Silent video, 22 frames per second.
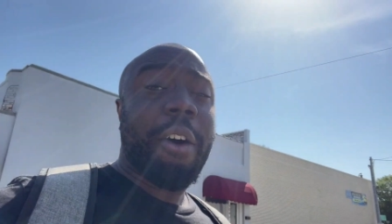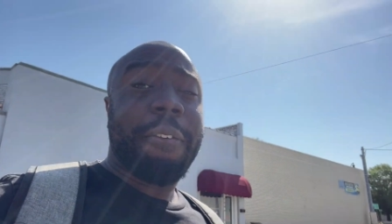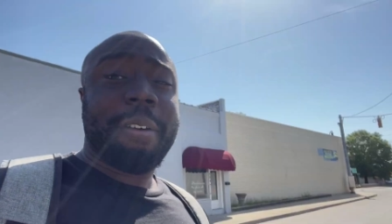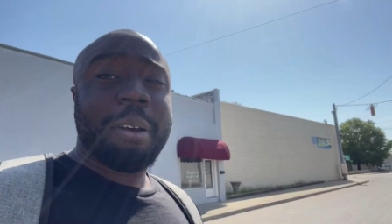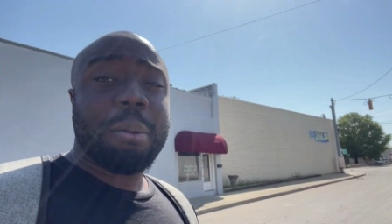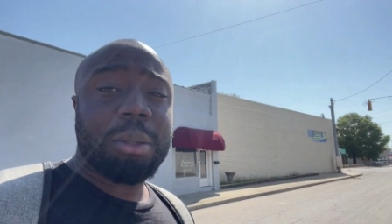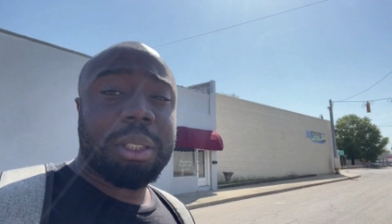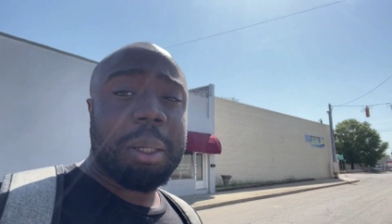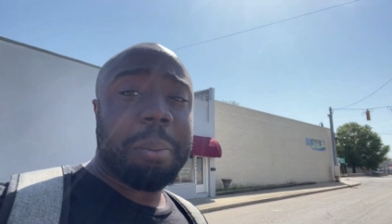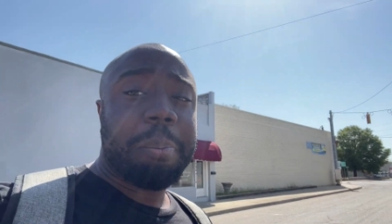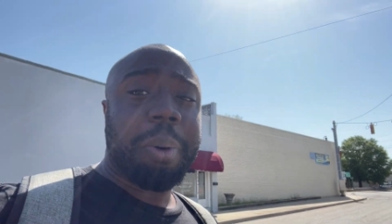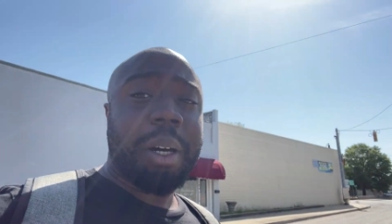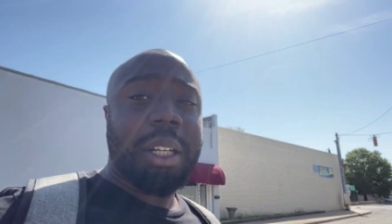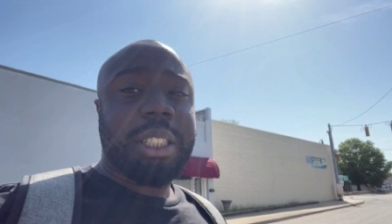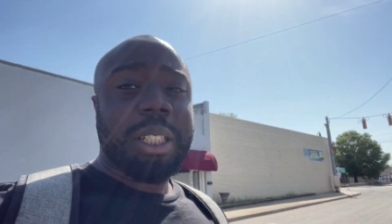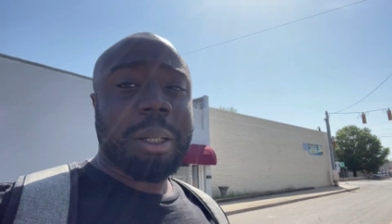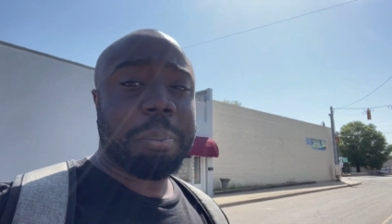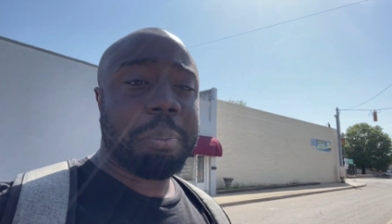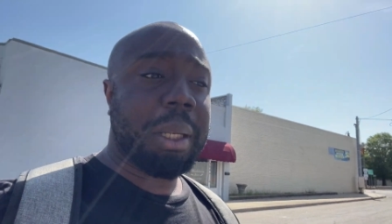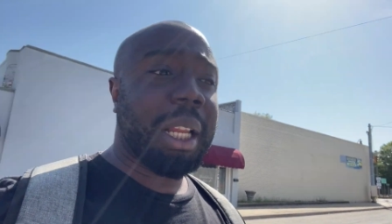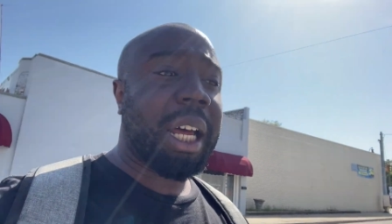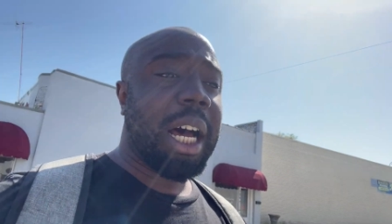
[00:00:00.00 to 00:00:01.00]
if it was a bunch
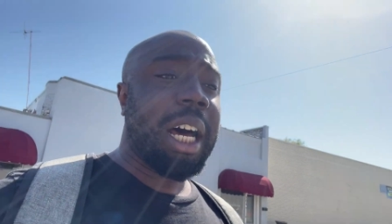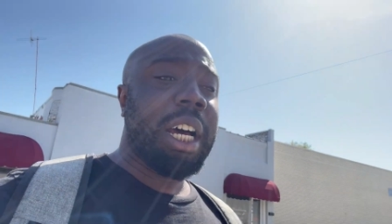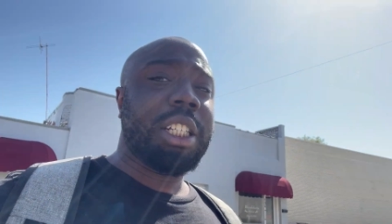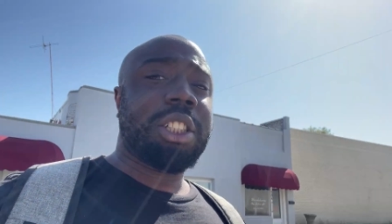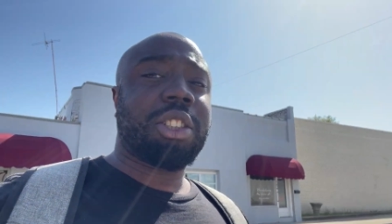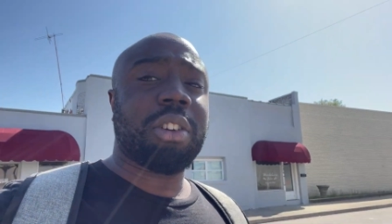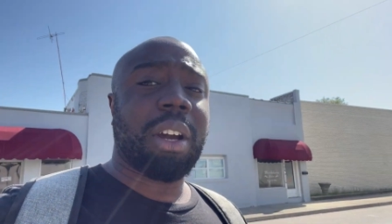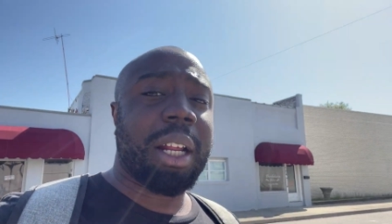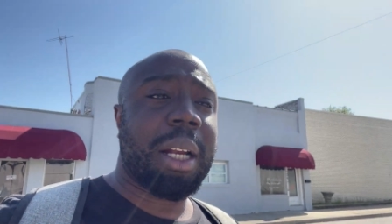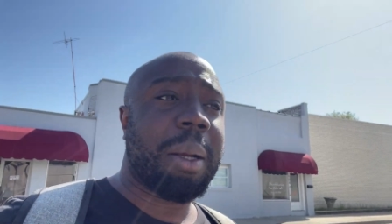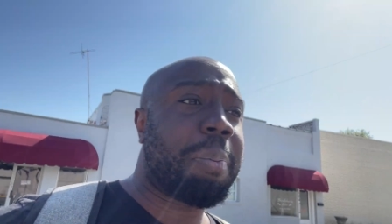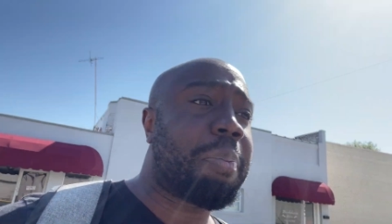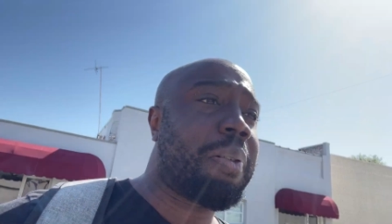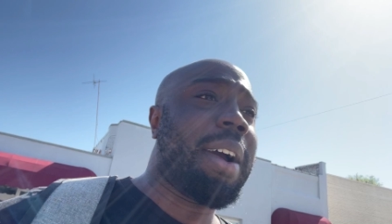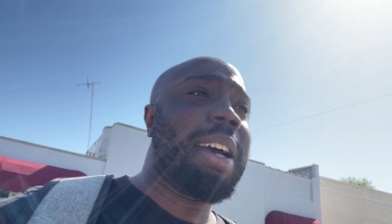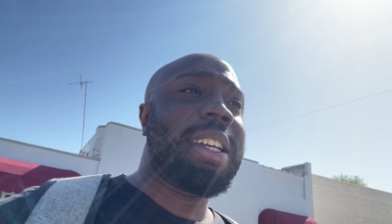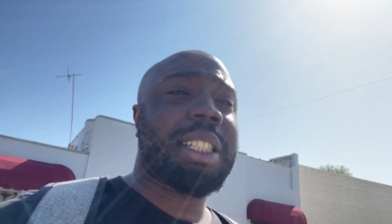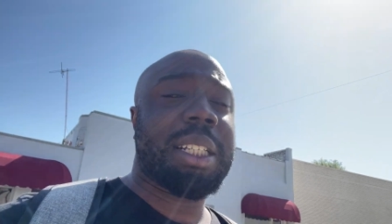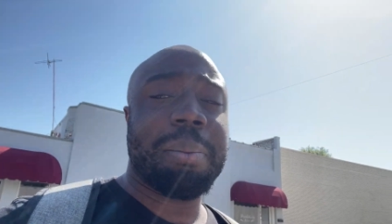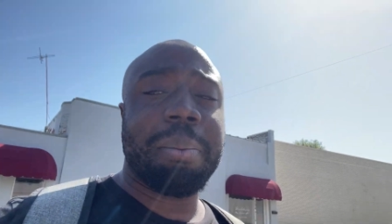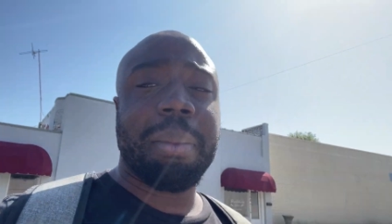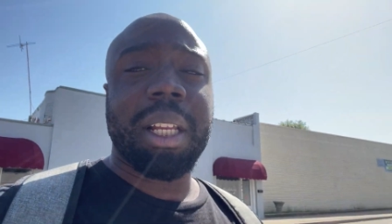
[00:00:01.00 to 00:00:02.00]
of bloods trying to
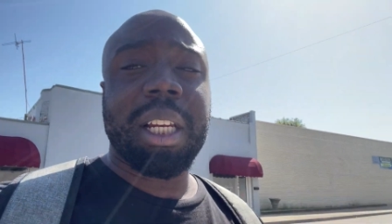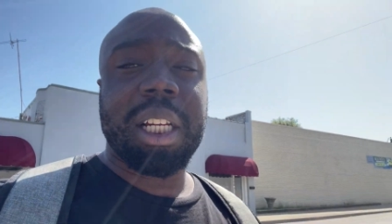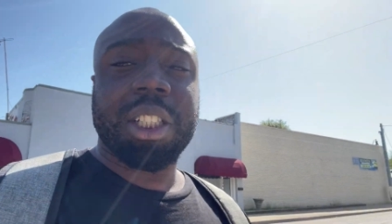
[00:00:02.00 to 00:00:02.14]
press him and